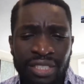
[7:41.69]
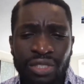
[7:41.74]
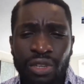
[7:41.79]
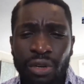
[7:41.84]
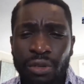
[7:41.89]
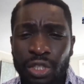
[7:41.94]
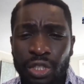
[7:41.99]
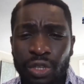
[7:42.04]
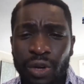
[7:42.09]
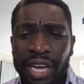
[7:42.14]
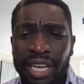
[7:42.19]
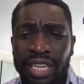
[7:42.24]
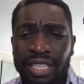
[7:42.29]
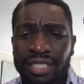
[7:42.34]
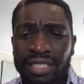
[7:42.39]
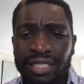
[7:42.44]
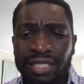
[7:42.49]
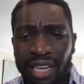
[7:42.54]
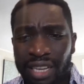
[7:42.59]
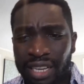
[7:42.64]
Don't try and
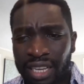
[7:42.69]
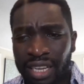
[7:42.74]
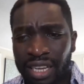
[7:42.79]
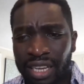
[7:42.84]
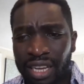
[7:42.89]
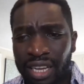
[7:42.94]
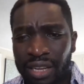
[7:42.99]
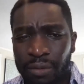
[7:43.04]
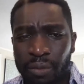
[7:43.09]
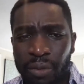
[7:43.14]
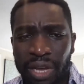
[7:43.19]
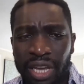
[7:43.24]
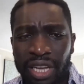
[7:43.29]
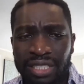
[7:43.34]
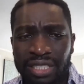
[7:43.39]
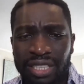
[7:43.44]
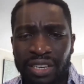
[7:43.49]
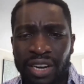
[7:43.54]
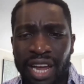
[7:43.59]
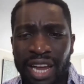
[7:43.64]
study in
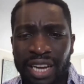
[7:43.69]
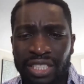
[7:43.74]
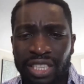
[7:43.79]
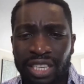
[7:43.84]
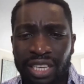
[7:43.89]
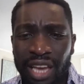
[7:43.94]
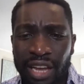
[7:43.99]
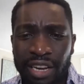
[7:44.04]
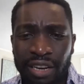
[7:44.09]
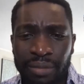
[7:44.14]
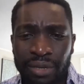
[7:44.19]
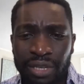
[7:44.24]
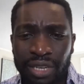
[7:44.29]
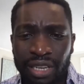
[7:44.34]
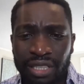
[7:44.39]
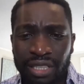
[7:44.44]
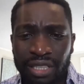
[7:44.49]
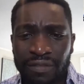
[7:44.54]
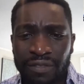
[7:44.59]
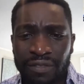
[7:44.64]
ways that are actually
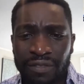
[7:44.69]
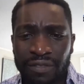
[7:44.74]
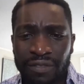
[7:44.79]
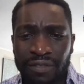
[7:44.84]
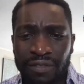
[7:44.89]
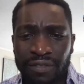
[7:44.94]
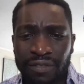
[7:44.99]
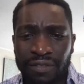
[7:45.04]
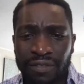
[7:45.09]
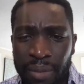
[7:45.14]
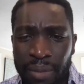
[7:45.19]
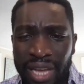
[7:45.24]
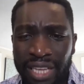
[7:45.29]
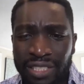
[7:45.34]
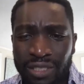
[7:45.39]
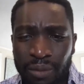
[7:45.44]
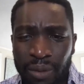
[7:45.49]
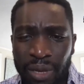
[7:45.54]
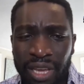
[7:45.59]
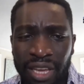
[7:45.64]
counterproductive to the
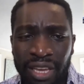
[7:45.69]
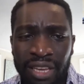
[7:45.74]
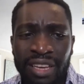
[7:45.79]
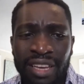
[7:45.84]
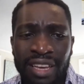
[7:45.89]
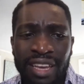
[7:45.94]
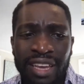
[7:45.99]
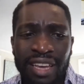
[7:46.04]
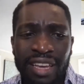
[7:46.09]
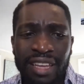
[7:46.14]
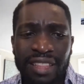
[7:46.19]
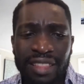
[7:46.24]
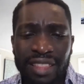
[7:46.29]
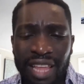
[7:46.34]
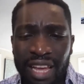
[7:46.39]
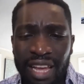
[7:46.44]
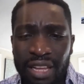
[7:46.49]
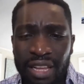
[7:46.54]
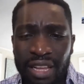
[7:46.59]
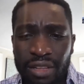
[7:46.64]
best way
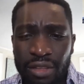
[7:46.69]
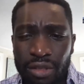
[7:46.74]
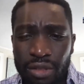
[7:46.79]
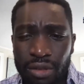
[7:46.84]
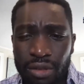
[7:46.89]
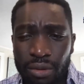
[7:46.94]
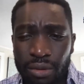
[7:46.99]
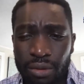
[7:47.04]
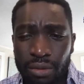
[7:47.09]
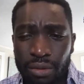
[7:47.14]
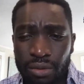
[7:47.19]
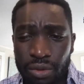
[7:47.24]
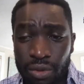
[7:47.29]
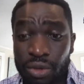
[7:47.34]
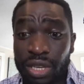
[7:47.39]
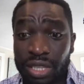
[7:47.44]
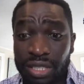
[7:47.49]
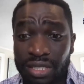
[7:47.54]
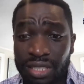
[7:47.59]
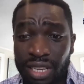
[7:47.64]
that you
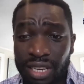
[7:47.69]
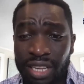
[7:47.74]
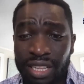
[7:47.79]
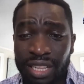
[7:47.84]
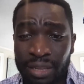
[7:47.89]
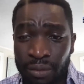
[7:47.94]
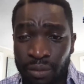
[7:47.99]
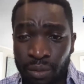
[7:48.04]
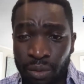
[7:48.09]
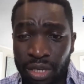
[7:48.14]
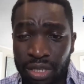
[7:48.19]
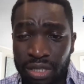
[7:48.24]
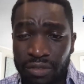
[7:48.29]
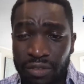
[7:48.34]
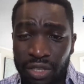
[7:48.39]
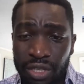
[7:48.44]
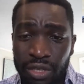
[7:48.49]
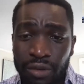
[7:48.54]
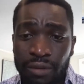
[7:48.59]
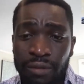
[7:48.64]
can study it and works for
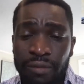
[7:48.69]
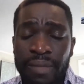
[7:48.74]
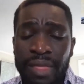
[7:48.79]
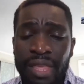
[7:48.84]
you.